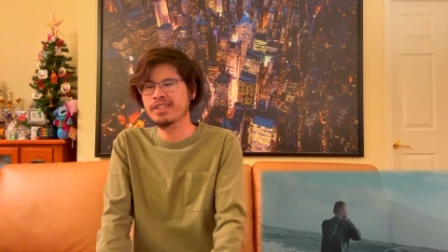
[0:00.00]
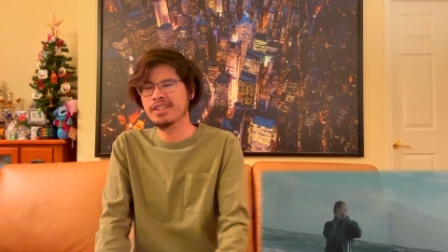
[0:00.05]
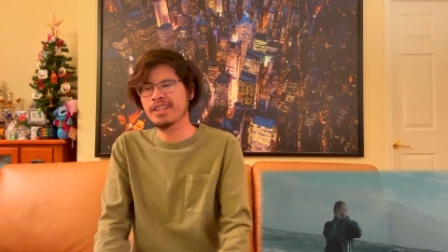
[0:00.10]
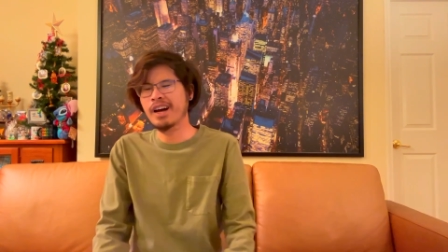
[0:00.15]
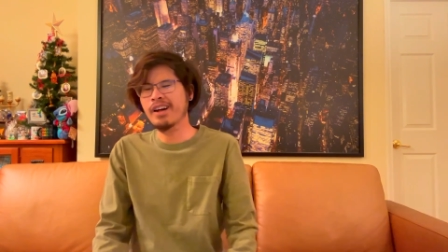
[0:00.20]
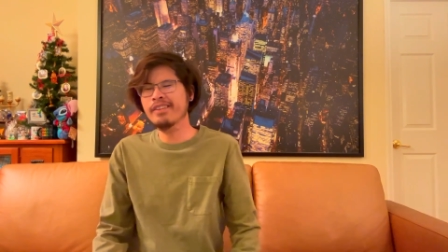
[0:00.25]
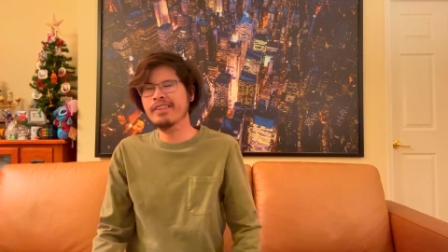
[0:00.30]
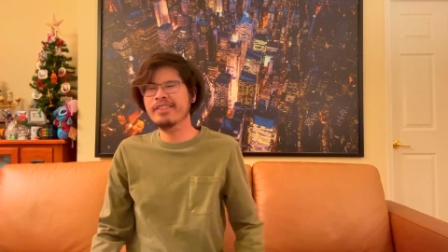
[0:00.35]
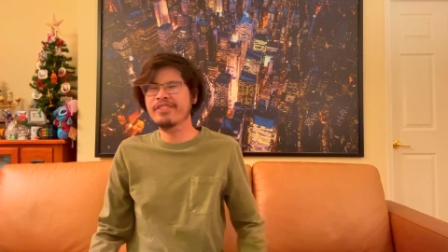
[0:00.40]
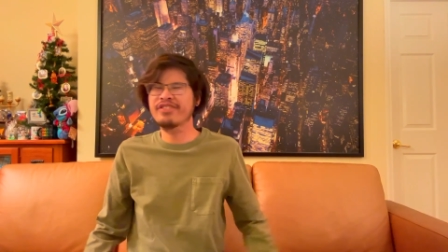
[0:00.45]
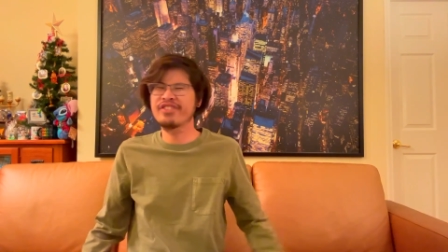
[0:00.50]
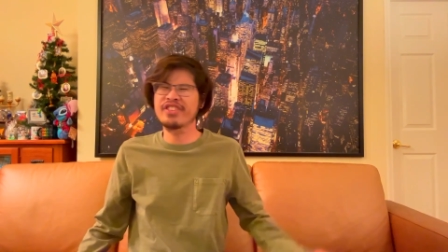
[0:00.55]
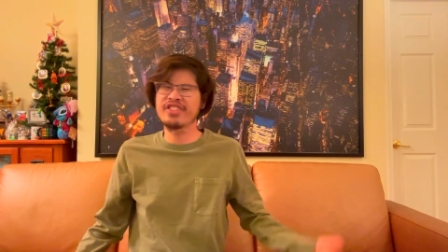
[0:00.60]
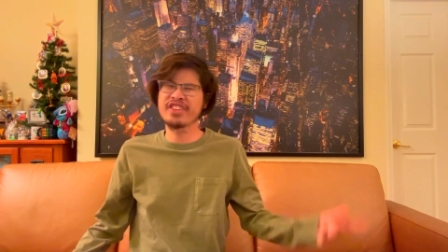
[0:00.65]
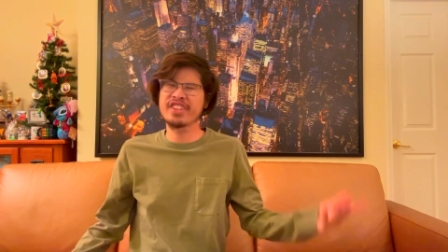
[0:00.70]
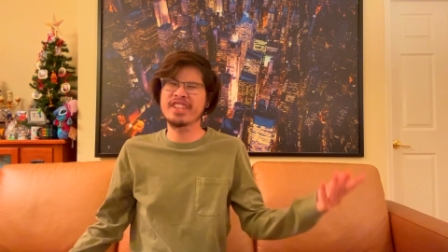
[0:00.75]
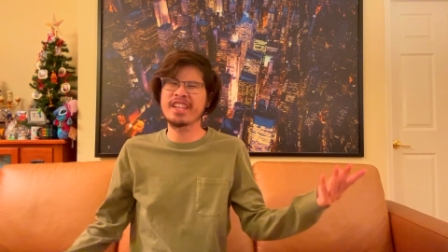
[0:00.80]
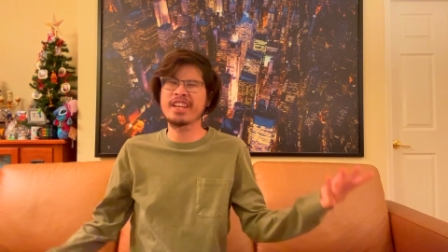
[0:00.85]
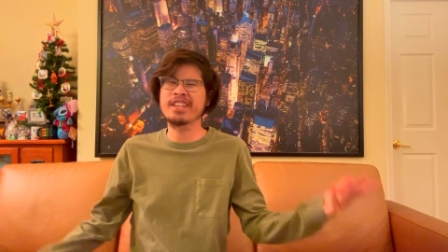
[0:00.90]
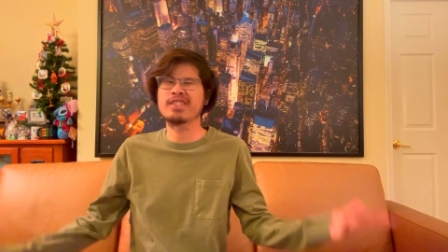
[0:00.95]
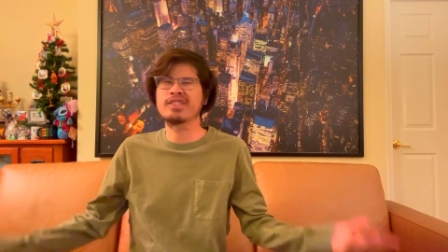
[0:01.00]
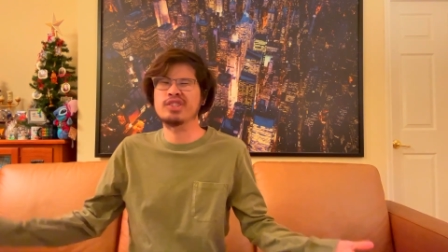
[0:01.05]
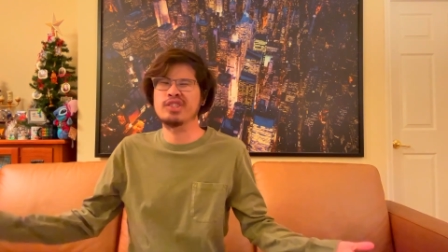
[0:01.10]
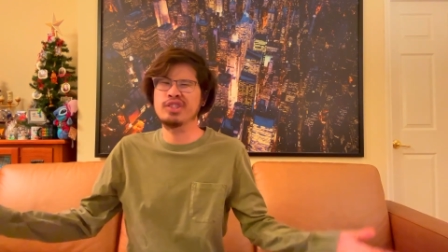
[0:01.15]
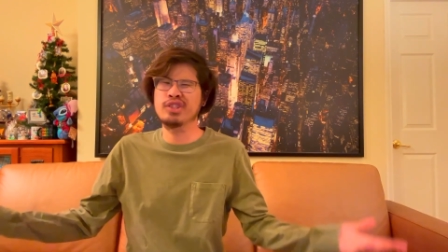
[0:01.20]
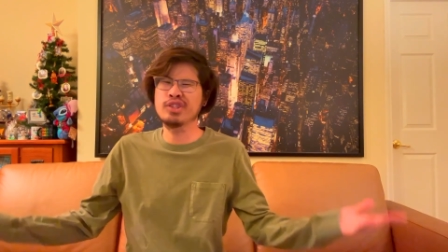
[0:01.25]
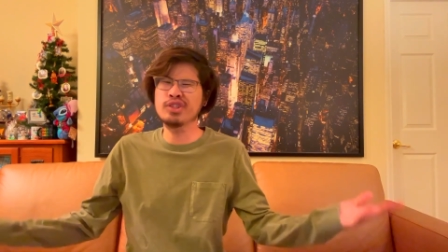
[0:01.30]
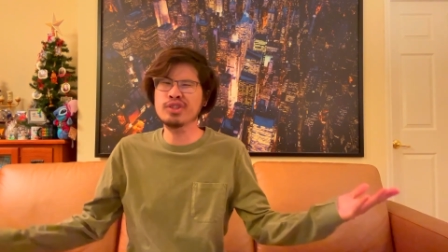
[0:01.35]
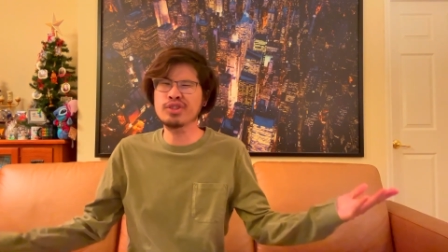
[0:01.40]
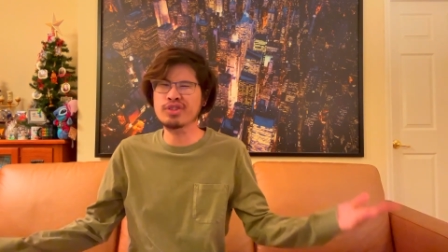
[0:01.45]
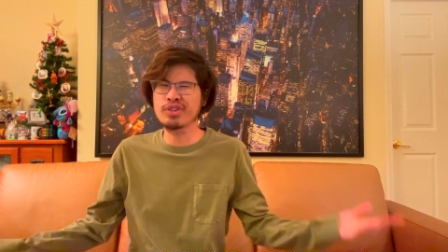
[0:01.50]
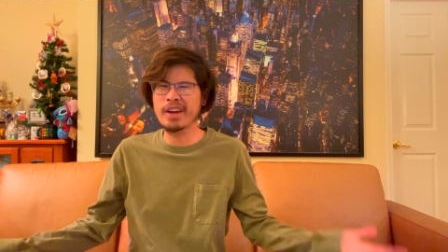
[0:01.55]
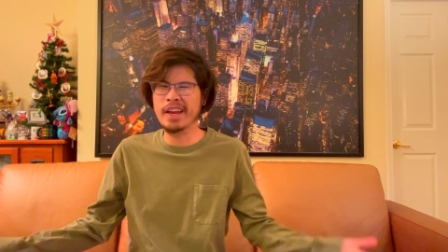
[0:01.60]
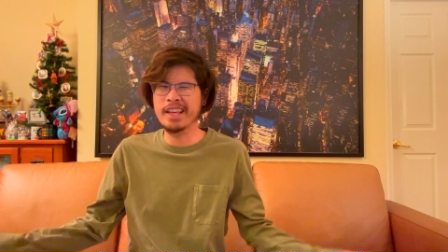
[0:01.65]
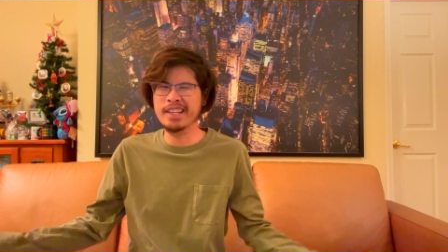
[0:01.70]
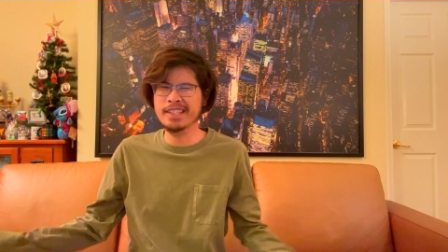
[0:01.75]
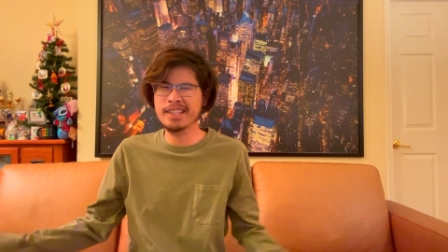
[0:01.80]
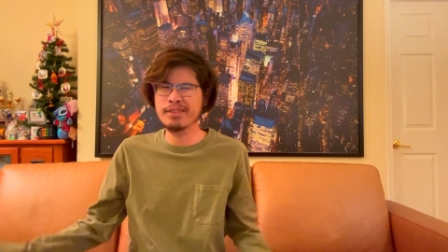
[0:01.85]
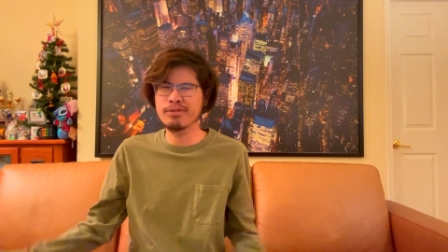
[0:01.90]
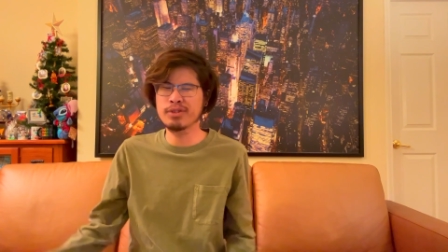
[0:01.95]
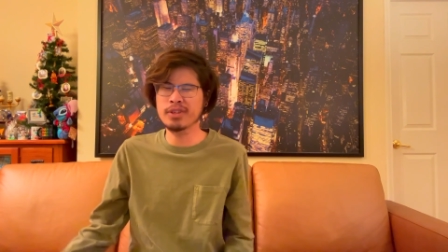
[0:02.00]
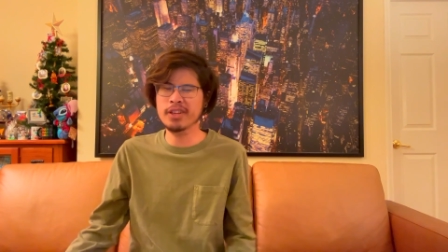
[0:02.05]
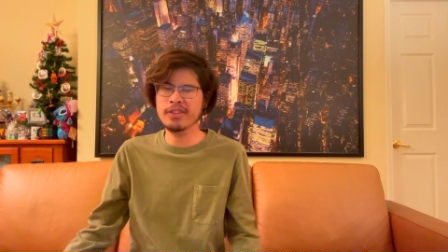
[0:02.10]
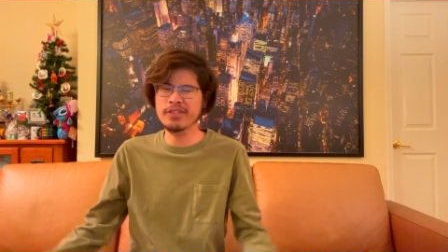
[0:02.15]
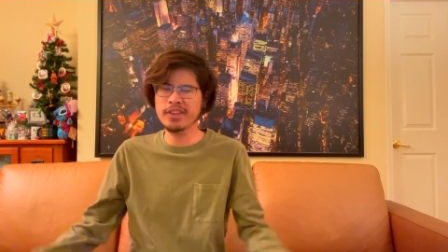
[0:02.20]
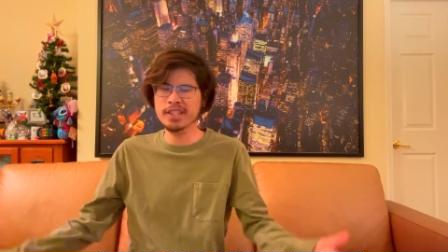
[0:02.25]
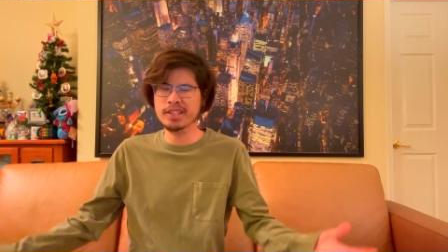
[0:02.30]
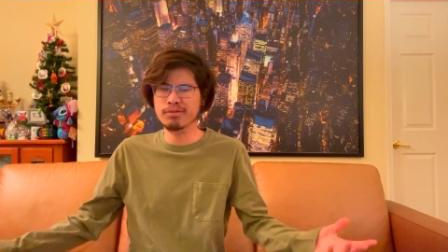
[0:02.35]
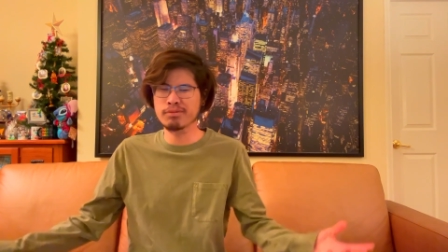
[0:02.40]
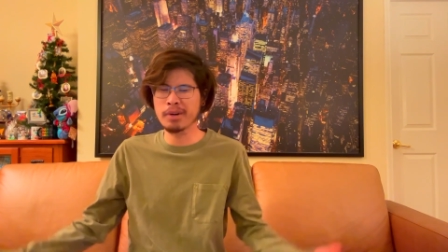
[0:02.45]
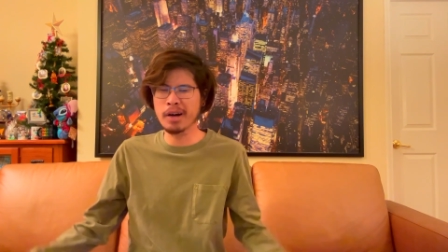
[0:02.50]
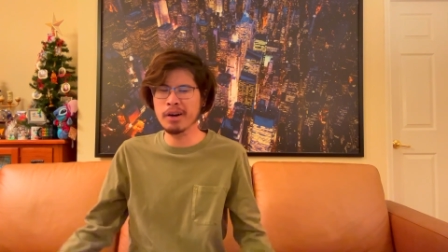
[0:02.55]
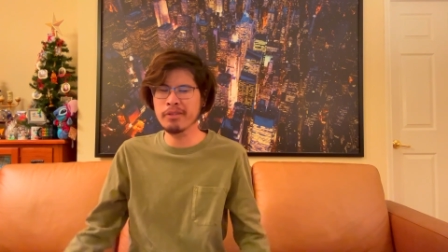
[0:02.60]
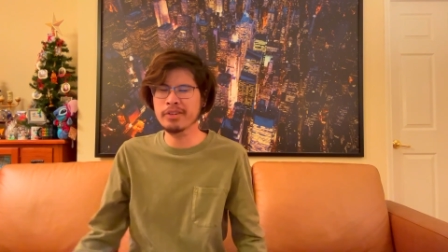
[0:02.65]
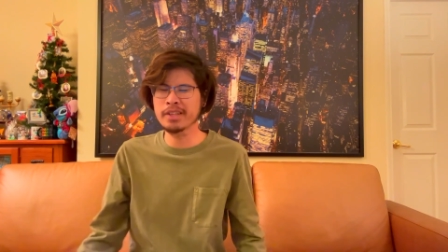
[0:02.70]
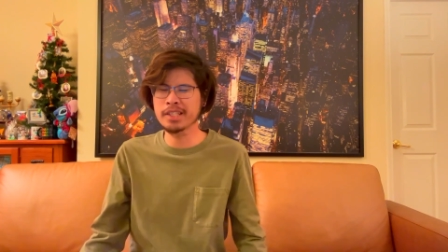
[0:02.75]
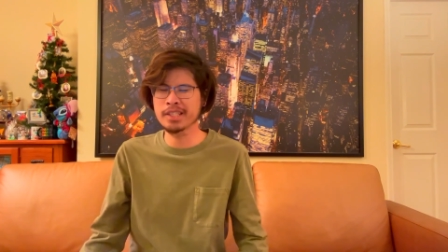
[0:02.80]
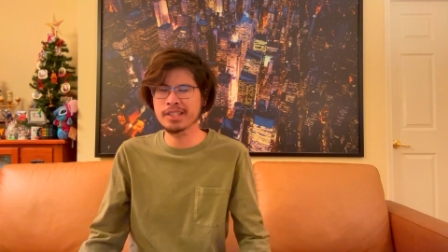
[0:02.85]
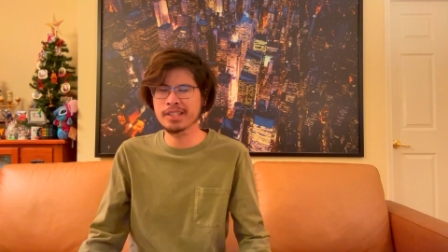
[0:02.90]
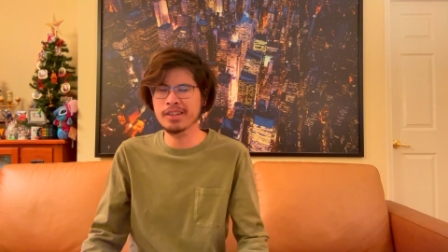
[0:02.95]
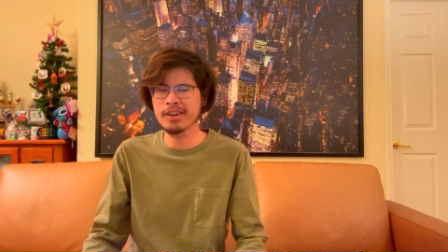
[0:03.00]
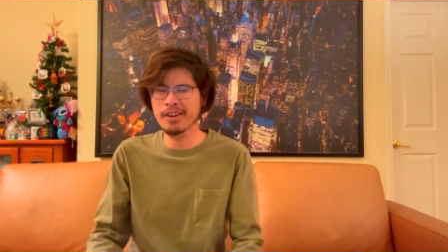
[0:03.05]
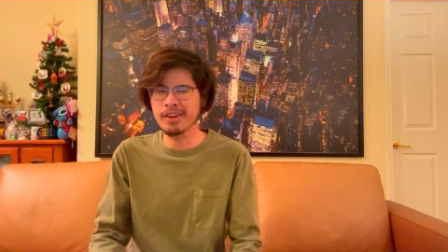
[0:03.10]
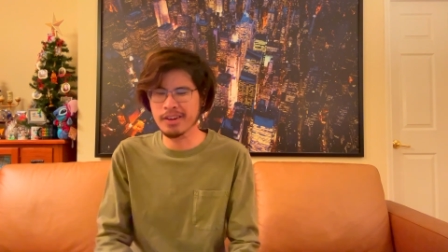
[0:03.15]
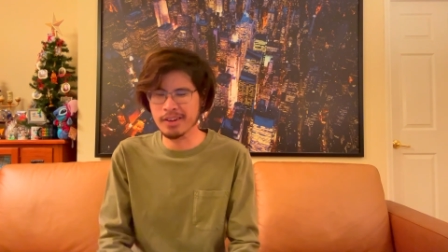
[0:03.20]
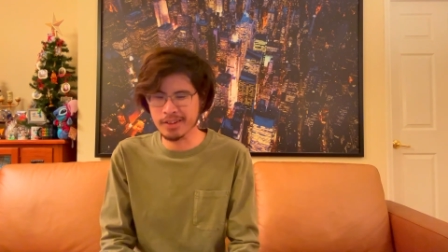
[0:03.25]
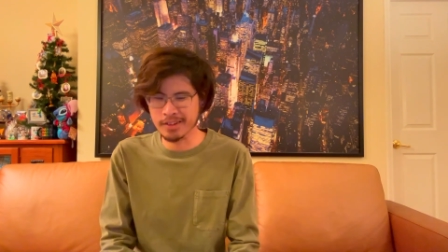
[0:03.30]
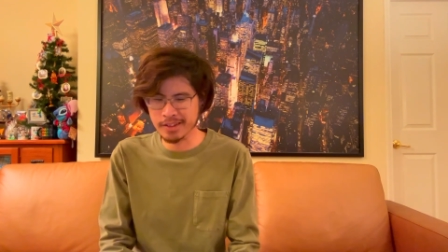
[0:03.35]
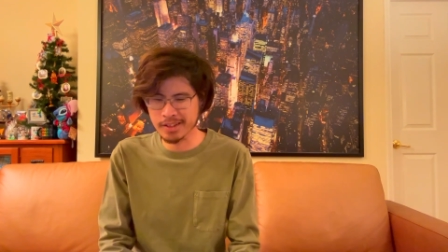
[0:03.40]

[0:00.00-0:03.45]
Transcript: not like looking like too crazy. It really fits well with the song.